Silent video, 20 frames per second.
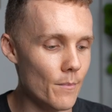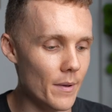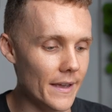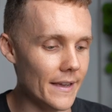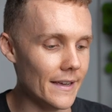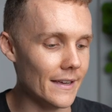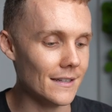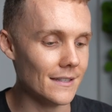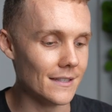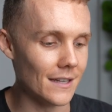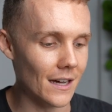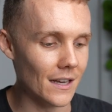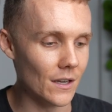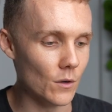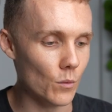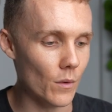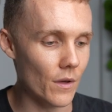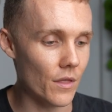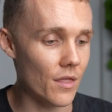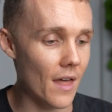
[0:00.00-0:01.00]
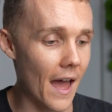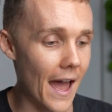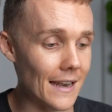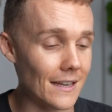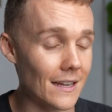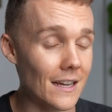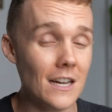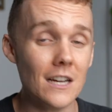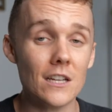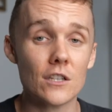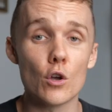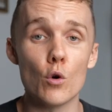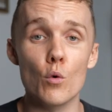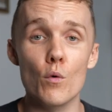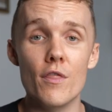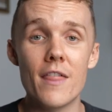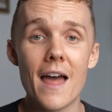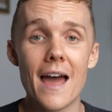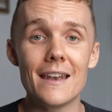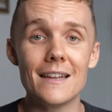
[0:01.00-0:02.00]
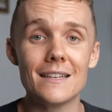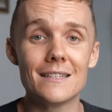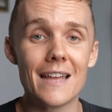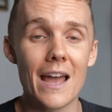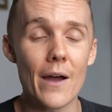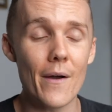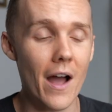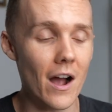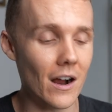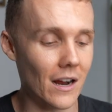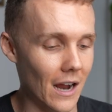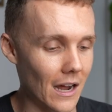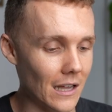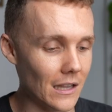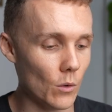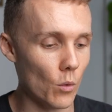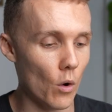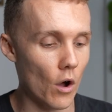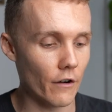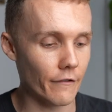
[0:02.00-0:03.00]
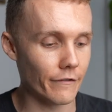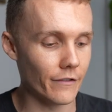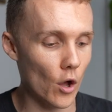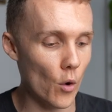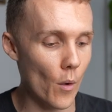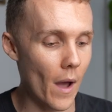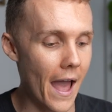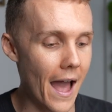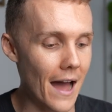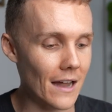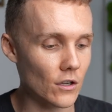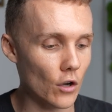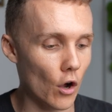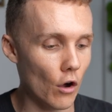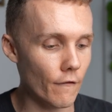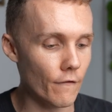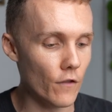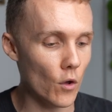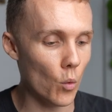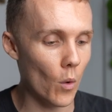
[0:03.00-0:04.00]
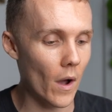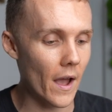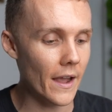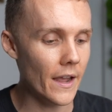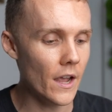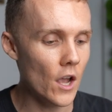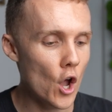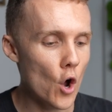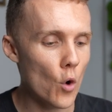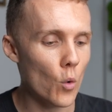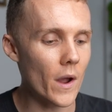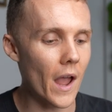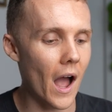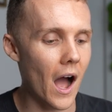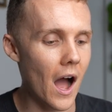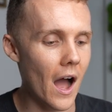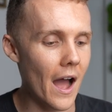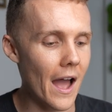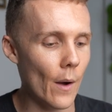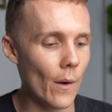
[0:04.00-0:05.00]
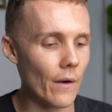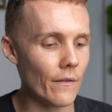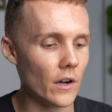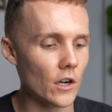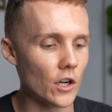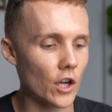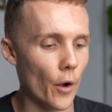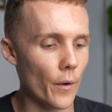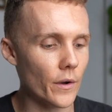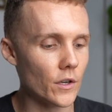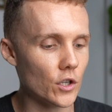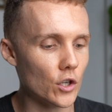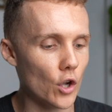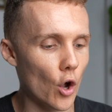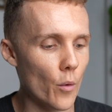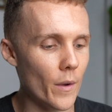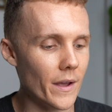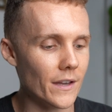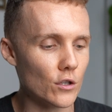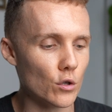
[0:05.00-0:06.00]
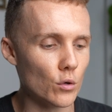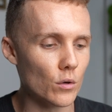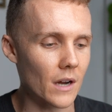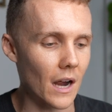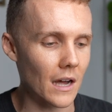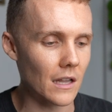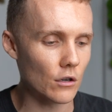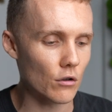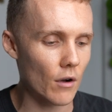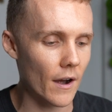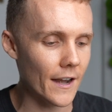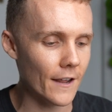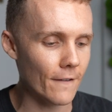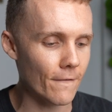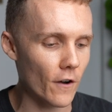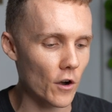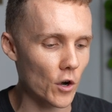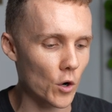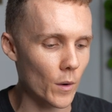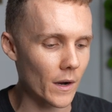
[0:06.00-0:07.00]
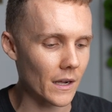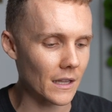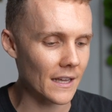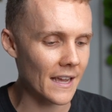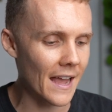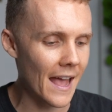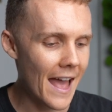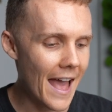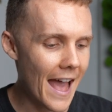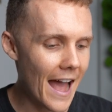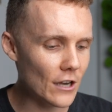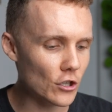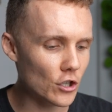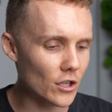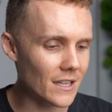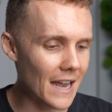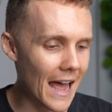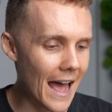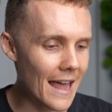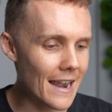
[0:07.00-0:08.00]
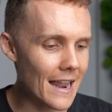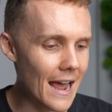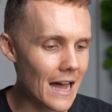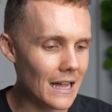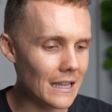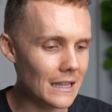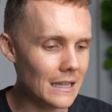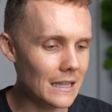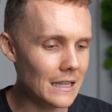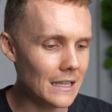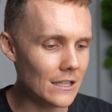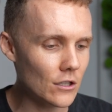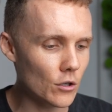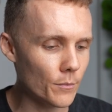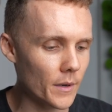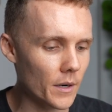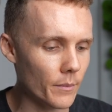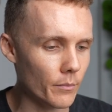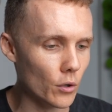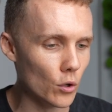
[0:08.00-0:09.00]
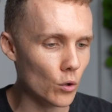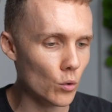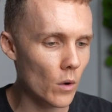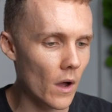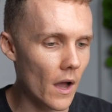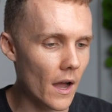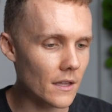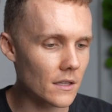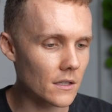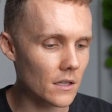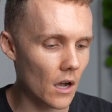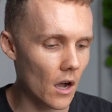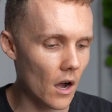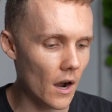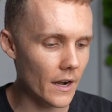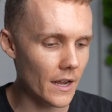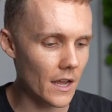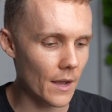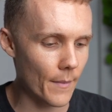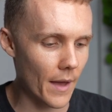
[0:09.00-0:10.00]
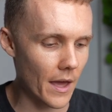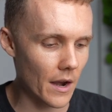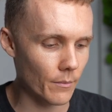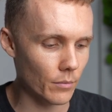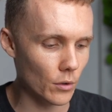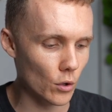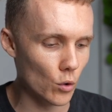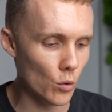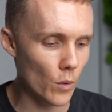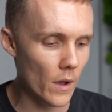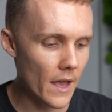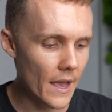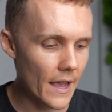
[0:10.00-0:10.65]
be done with that. So that is now our color workflow out of the way. We are, however, going to go into color grading very quickly and just add a little bit of blue, a tiny amount of blue